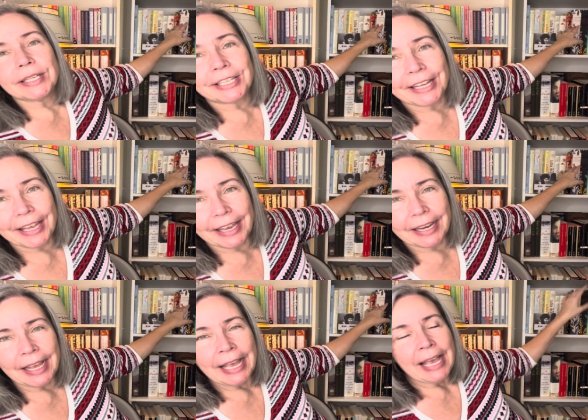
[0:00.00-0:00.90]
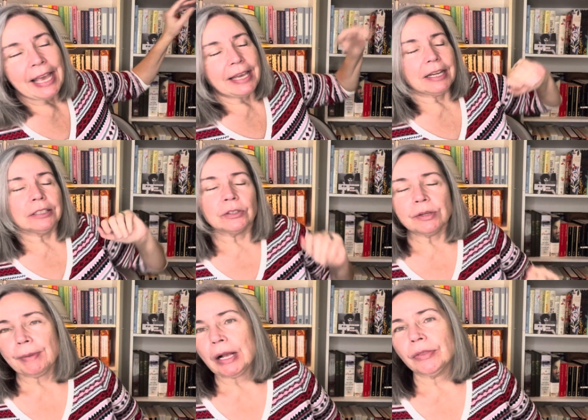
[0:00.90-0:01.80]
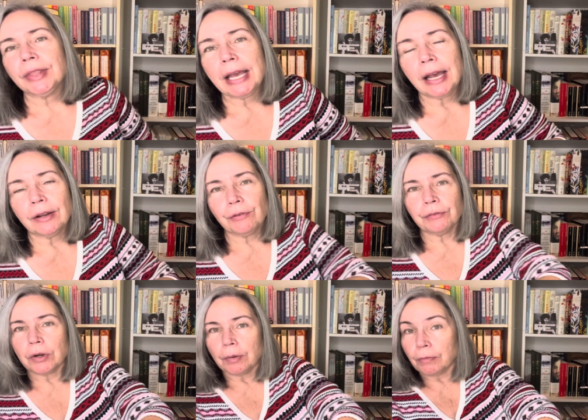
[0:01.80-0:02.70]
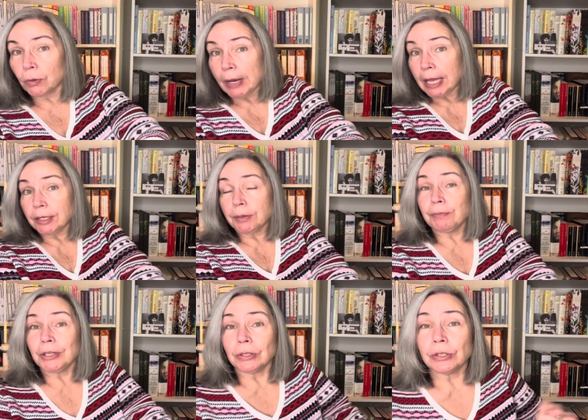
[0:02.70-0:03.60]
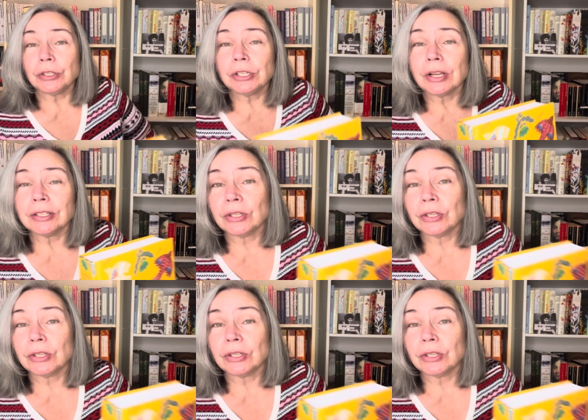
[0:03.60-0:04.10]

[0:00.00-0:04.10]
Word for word: day. And I learned about that from Miranda Mills.